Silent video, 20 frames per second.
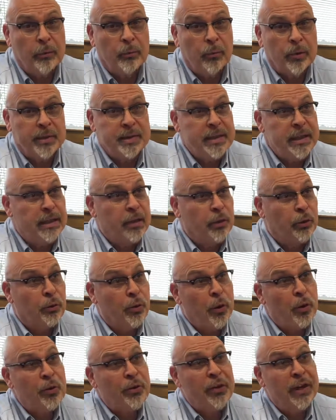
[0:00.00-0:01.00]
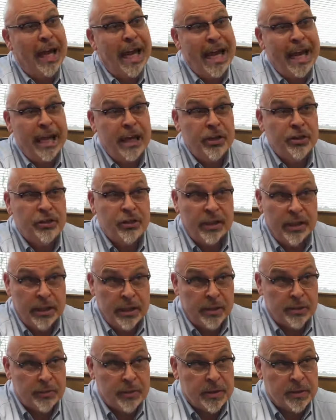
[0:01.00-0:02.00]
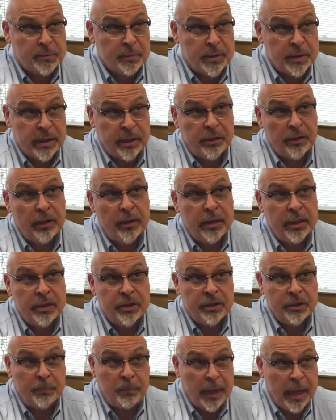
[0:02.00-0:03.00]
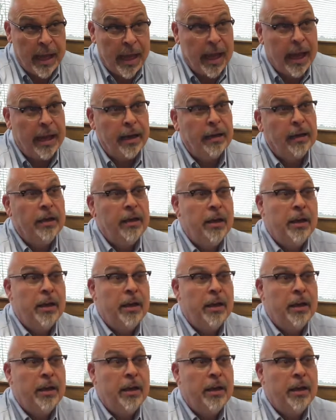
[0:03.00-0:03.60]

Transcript: We're seeing a growth in Asian interest, particularly in Japan,